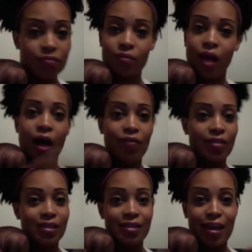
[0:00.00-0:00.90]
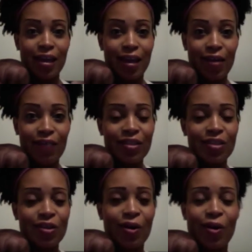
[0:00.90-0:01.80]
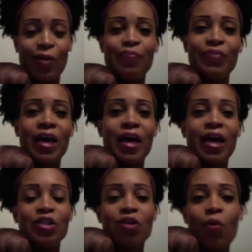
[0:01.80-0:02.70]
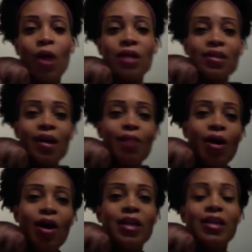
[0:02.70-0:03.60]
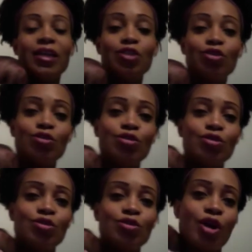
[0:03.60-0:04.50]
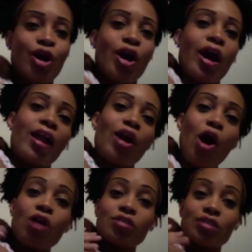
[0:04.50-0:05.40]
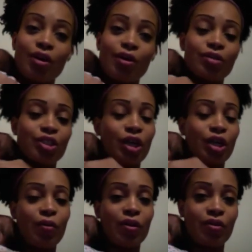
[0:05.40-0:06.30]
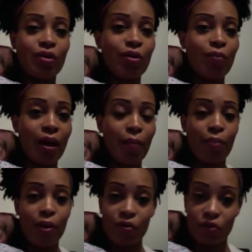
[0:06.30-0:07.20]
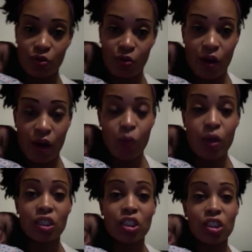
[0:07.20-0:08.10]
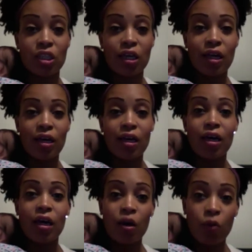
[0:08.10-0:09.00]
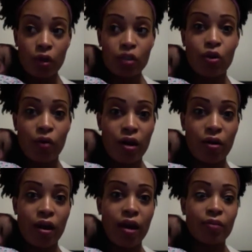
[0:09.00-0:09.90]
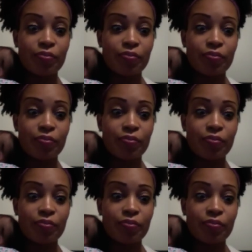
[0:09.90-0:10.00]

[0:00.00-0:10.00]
Obviously, taking care of this girl. So, I want to come on and introduce you to her and also share with you my birth story, which was cray cray.